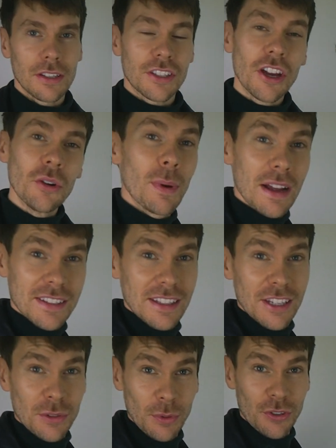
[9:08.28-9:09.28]
So back to
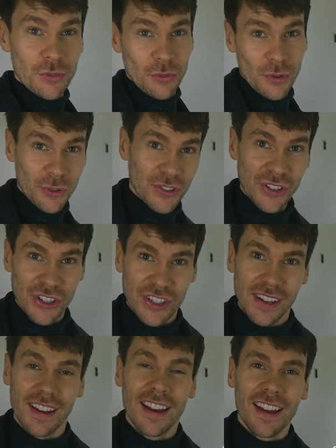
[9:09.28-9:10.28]
this withdrawal
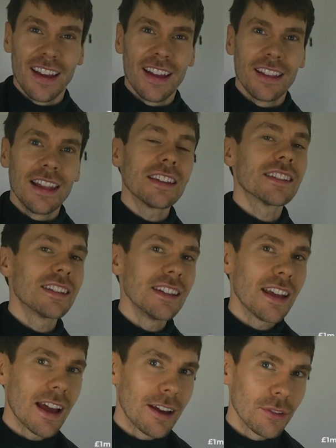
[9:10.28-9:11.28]
structure. Let's
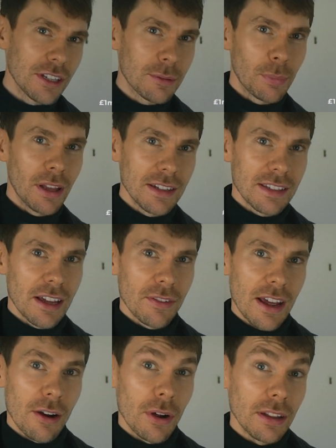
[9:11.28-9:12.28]
see how this plays out
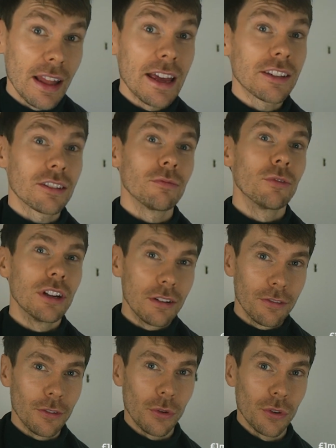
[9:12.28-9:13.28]
now, and let's
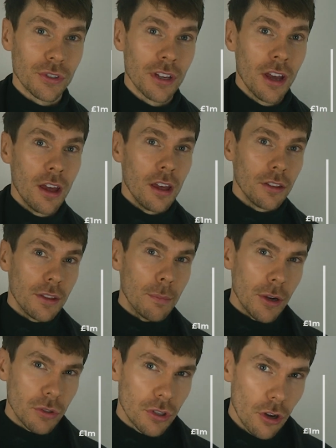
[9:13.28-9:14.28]
reinforce the
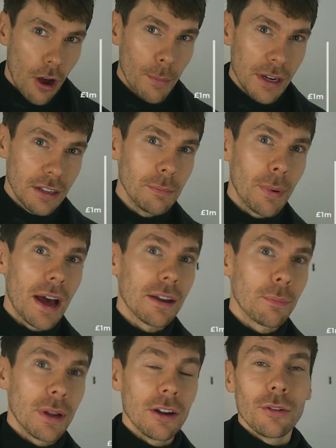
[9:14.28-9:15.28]
most comically
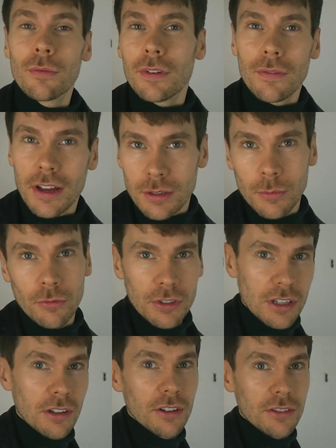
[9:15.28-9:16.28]
bad period of investment
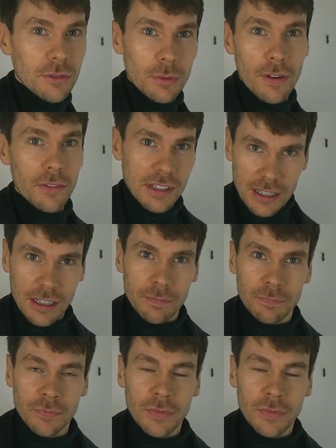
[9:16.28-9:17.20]
returns we've ever seen.